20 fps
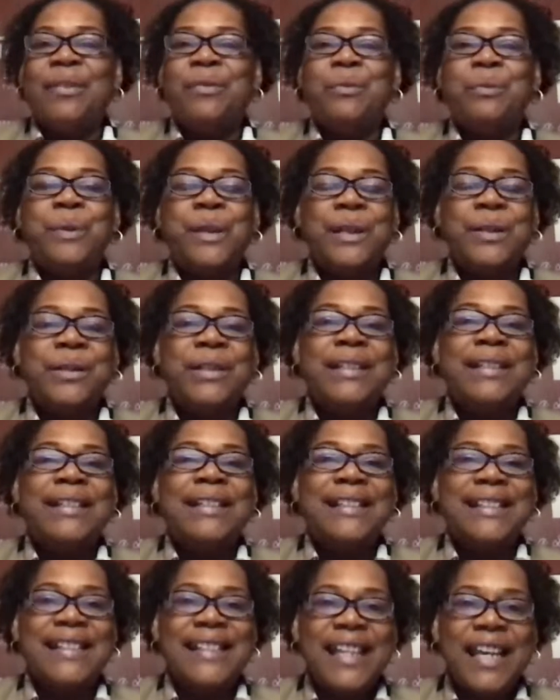I will
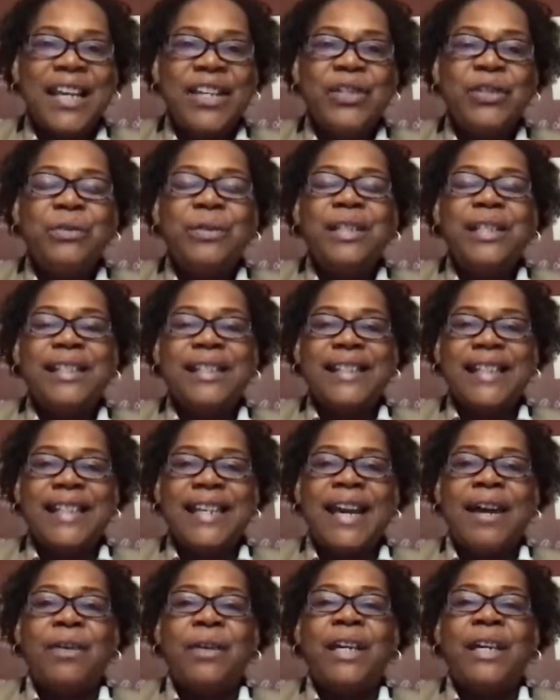continue to
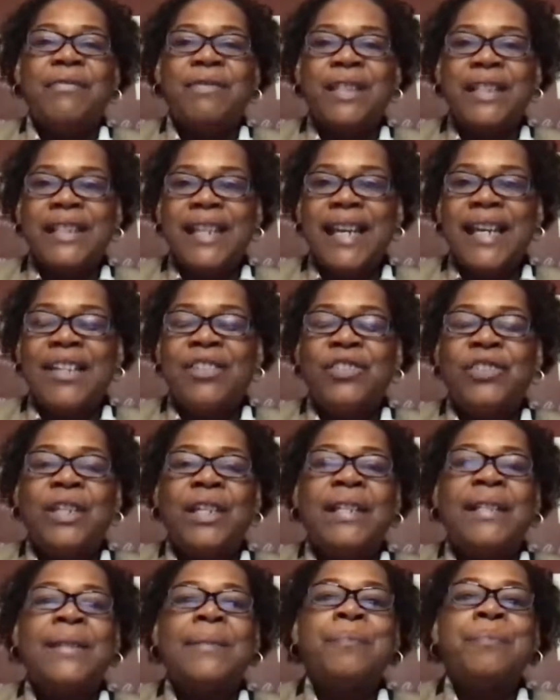send out
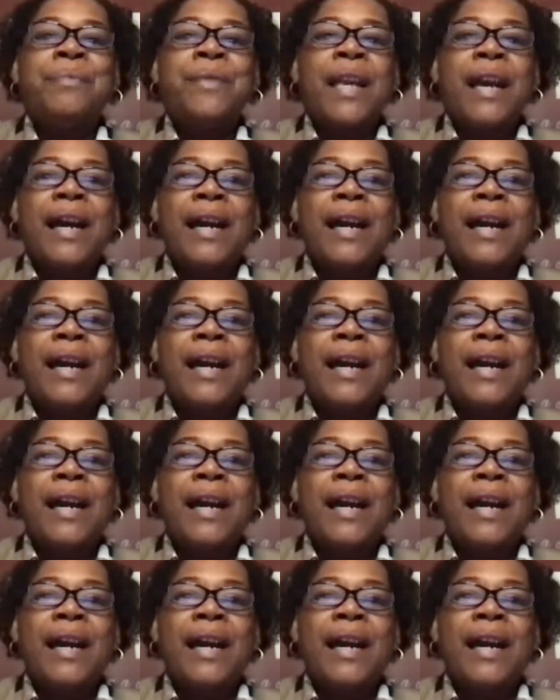invitations